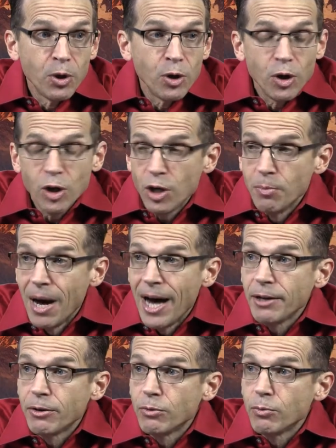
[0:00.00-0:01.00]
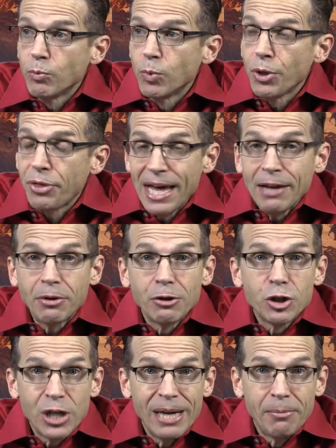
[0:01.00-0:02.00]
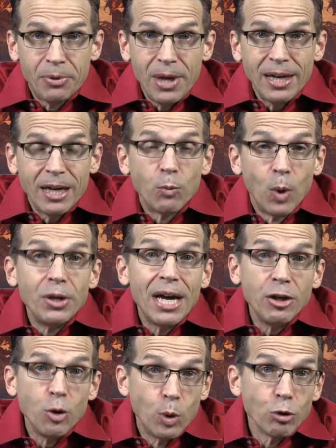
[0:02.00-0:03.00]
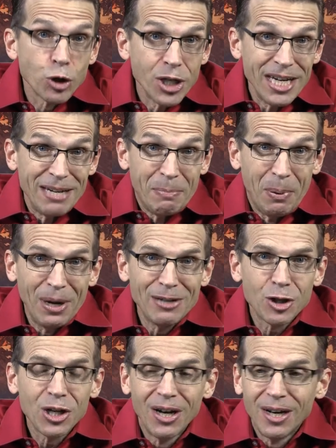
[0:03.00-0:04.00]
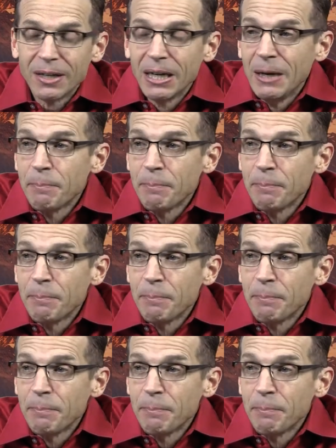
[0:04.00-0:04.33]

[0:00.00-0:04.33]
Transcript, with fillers: you might would think the same thing. And one day you will see it, praise God.